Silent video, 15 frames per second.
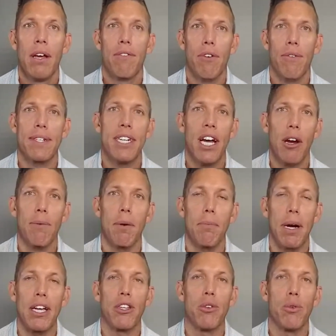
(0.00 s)
for retirement
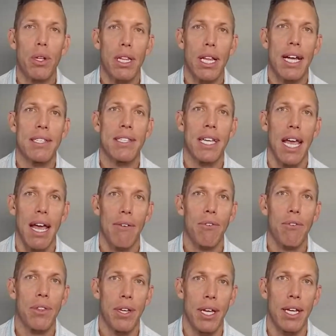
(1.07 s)
by utilizing
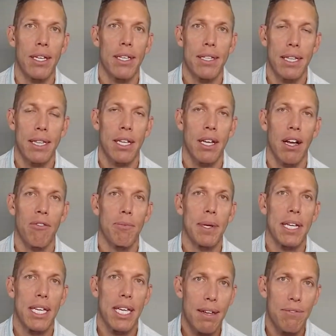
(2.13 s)
everything that the
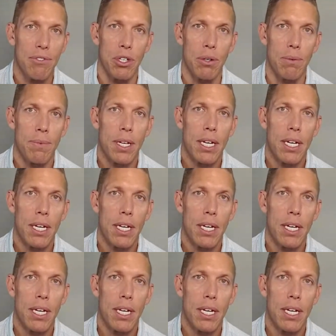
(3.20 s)
government gives you.